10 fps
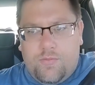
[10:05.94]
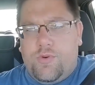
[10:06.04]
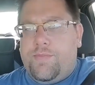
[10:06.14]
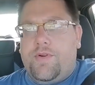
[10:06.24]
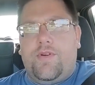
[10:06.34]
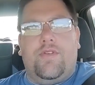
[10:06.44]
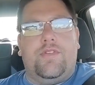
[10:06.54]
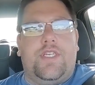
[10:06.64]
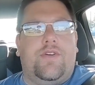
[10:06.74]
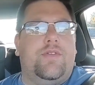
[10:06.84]
ripping
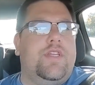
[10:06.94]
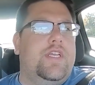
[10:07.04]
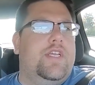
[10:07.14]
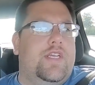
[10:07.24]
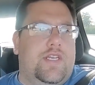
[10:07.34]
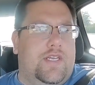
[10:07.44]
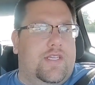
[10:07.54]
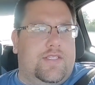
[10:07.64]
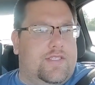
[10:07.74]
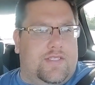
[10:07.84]
around town,
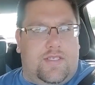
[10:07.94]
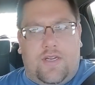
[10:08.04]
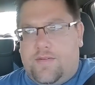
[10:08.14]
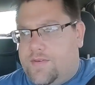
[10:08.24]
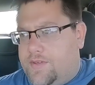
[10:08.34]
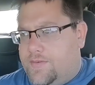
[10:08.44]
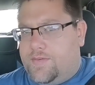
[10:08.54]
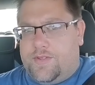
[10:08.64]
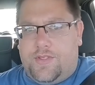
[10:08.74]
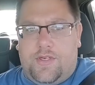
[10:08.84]
this is the car for you
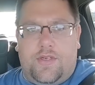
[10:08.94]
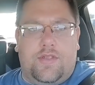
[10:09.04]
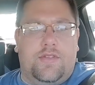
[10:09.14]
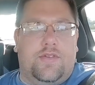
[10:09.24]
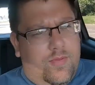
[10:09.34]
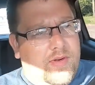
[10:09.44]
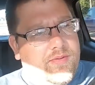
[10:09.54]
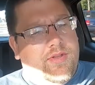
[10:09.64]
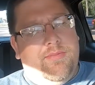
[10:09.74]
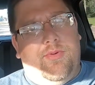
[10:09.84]
for sure. What it
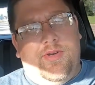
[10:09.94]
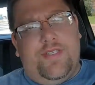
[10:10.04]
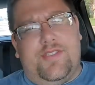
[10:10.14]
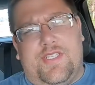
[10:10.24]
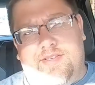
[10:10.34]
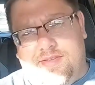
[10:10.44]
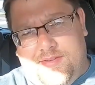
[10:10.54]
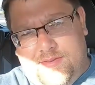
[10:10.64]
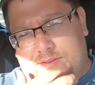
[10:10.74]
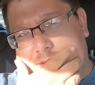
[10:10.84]
really boils down
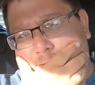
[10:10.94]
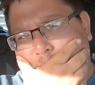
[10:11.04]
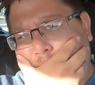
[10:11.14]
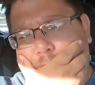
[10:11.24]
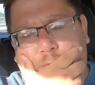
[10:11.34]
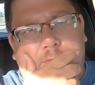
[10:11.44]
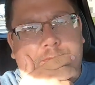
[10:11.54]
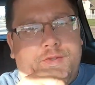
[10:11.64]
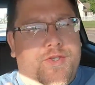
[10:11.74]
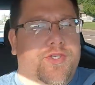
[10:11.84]
to is,
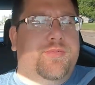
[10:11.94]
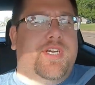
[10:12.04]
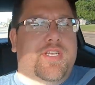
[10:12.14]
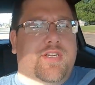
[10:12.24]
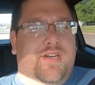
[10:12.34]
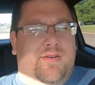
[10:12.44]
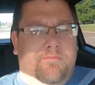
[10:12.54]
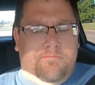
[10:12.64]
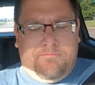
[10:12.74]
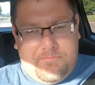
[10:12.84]
should you buy the car?
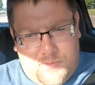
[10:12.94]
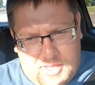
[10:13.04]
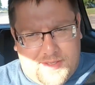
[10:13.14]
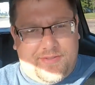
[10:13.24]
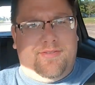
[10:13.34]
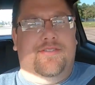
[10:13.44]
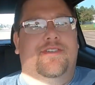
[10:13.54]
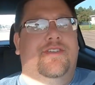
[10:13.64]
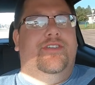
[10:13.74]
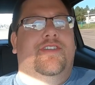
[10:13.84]
Yes.
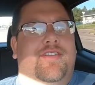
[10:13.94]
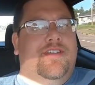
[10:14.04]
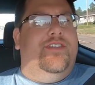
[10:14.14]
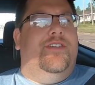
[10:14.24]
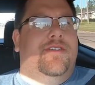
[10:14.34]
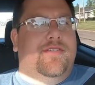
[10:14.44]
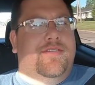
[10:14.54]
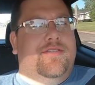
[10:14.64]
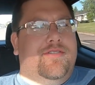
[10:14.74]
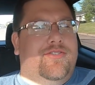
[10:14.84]

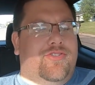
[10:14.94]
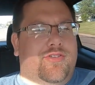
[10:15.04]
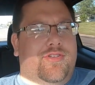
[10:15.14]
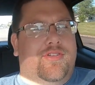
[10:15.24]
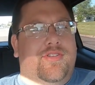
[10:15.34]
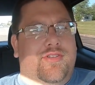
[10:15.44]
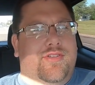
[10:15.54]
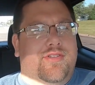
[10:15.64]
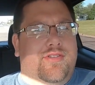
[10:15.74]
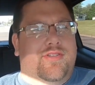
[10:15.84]
Should
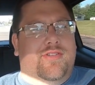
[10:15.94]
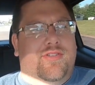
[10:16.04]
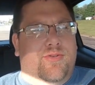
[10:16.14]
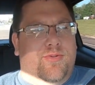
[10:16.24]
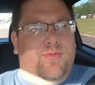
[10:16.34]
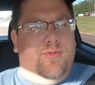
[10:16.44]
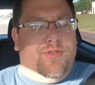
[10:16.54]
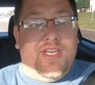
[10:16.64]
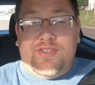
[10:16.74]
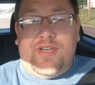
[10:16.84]
you
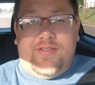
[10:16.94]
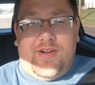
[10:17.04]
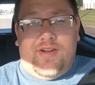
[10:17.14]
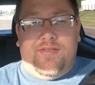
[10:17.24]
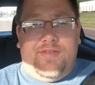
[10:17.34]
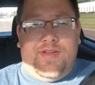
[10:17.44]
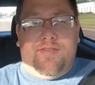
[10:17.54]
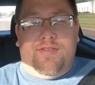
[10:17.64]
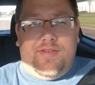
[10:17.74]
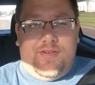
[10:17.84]
test drive a car if you've
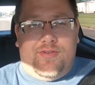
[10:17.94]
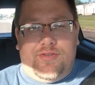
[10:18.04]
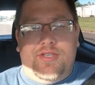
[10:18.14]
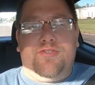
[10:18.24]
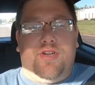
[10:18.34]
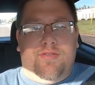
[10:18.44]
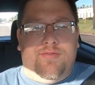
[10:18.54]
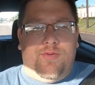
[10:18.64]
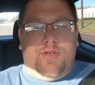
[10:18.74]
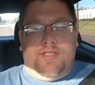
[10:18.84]
never, you know, test drive
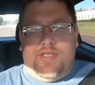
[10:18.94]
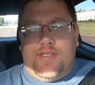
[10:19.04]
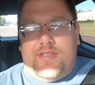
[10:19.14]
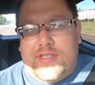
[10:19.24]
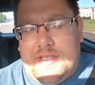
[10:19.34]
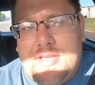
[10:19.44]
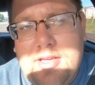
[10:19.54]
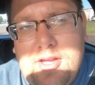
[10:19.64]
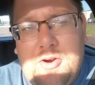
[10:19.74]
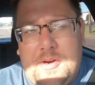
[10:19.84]
the Focus ST
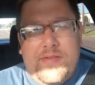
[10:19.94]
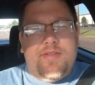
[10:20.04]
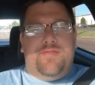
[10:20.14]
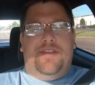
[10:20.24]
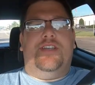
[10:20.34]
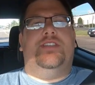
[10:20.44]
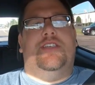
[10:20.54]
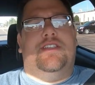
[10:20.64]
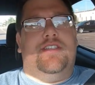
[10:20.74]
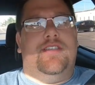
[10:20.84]
or even the
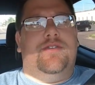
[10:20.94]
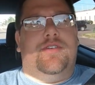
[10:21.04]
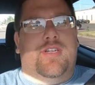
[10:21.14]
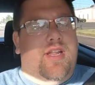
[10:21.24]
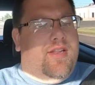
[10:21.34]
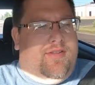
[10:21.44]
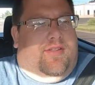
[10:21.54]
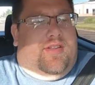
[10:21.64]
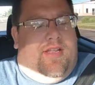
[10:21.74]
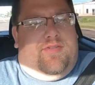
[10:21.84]
Fiesta ST too? I
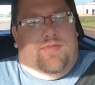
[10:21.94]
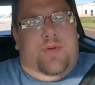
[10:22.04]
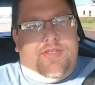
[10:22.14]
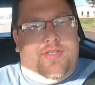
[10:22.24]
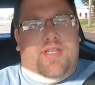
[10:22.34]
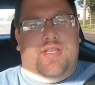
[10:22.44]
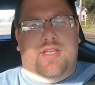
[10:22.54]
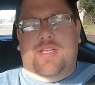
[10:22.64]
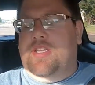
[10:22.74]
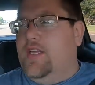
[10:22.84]
haven't even mentioned that
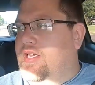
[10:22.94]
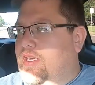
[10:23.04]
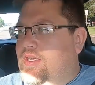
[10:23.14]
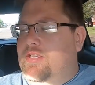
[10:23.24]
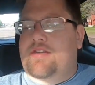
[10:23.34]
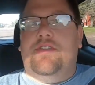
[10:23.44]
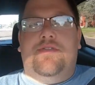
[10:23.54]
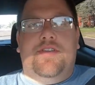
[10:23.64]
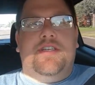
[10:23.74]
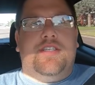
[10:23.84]
yet. Even
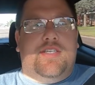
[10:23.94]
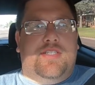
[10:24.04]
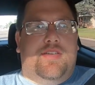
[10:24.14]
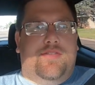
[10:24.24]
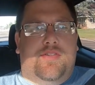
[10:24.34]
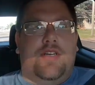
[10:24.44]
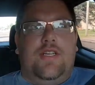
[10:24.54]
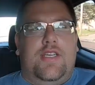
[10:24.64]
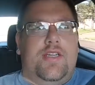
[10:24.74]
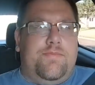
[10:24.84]
the Fiesta ST, if you're looking
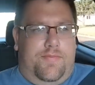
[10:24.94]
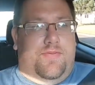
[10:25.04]
at that,